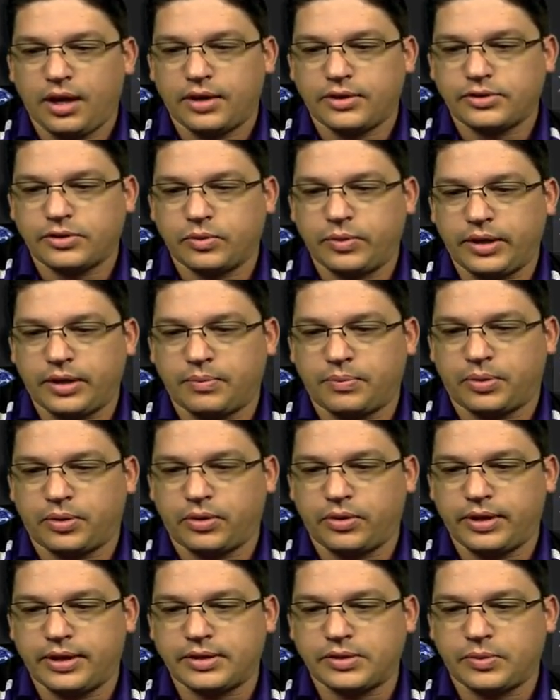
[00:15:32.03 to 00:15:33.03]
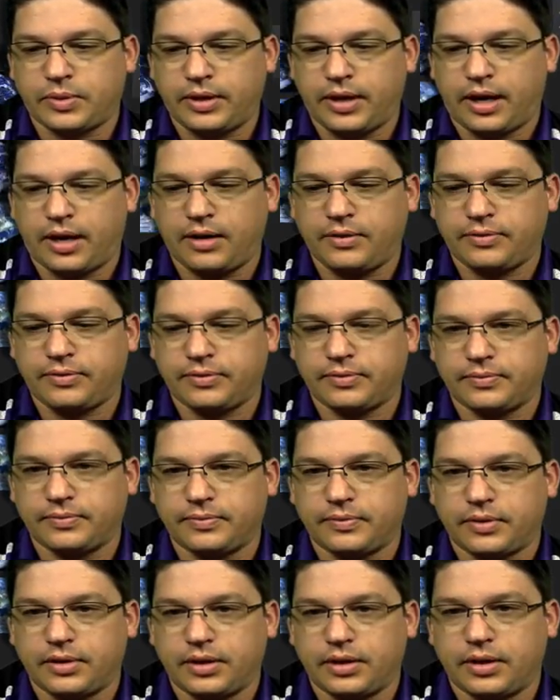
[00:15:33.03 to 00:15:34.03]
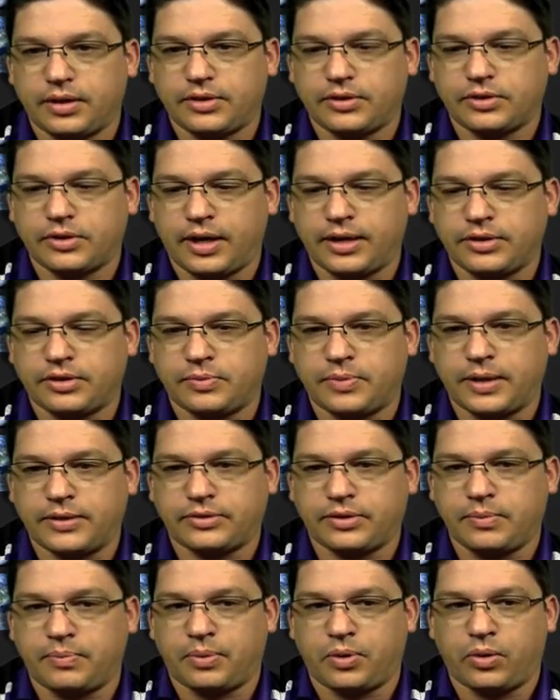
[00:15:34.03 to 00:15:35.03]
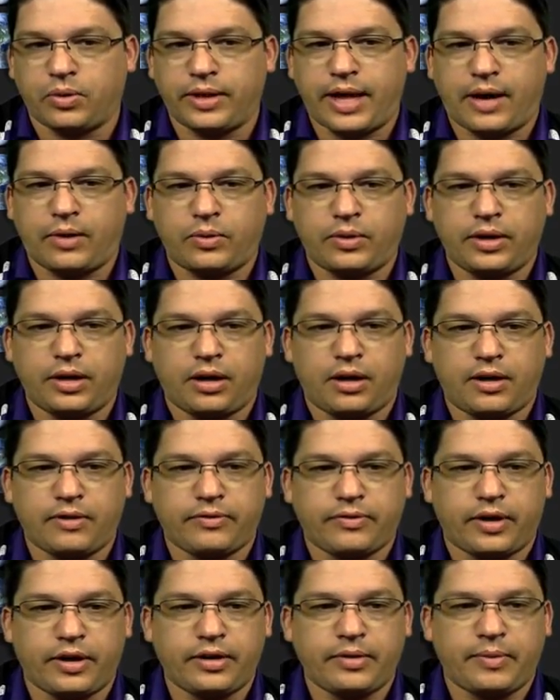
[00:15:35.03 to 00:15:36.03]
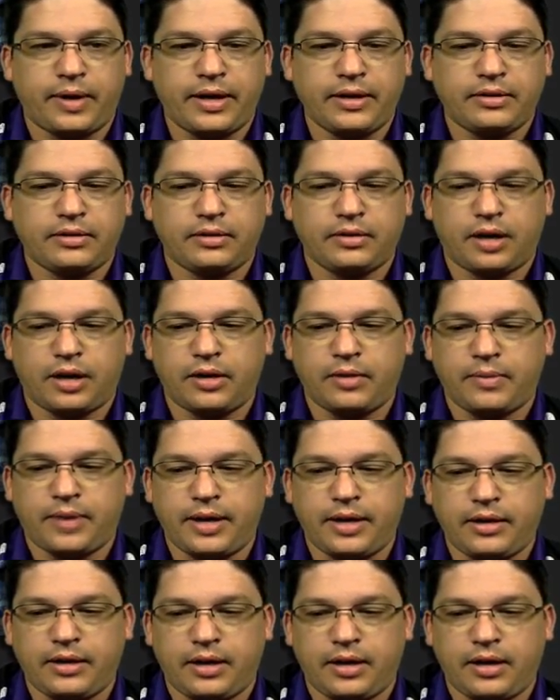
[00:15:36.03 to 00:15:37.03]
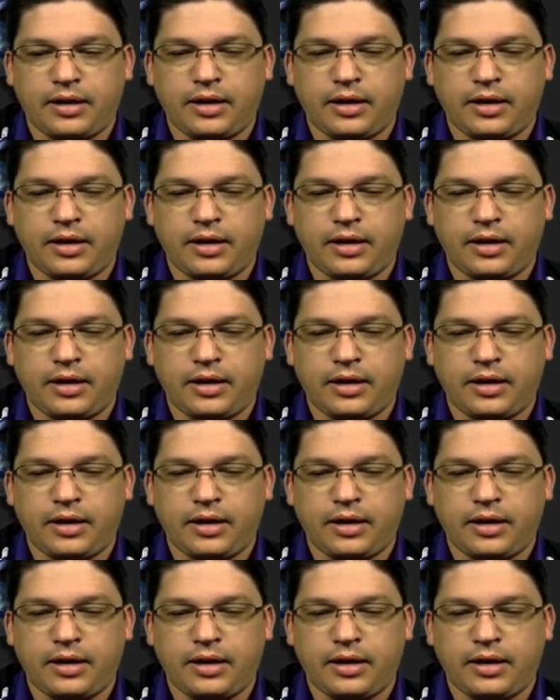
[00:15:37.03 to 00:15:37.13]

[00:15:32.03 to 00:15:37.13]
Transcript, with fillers: So we could pull this one off. So I just basically pulled that one off onto my, onto my uh,